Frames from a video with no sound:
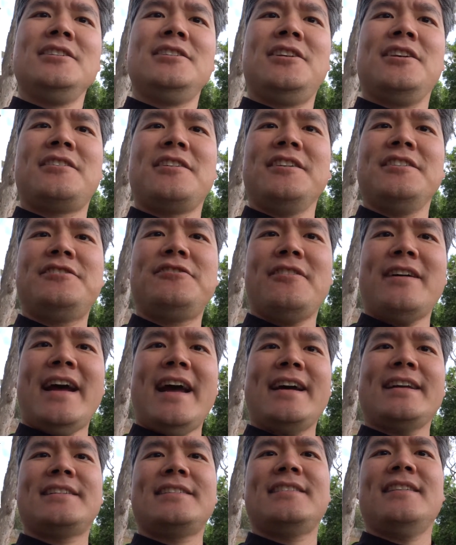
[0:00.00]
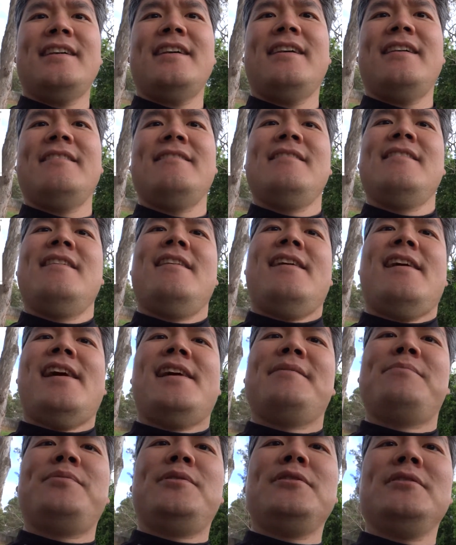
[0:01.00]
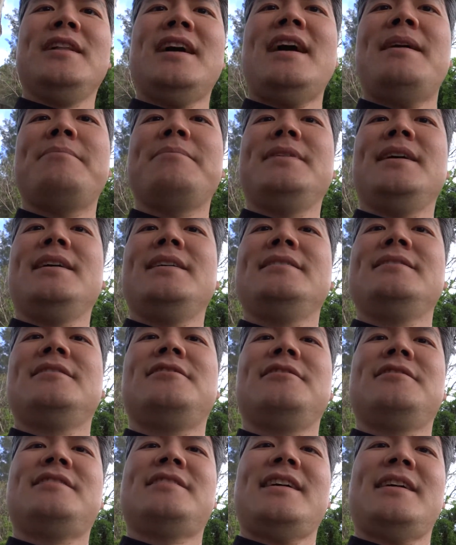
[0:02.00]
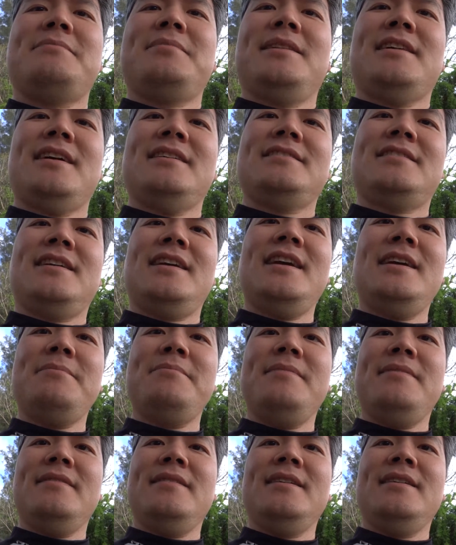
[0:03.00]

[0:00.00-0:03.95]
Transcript: to contract and pull up to stabilize the hip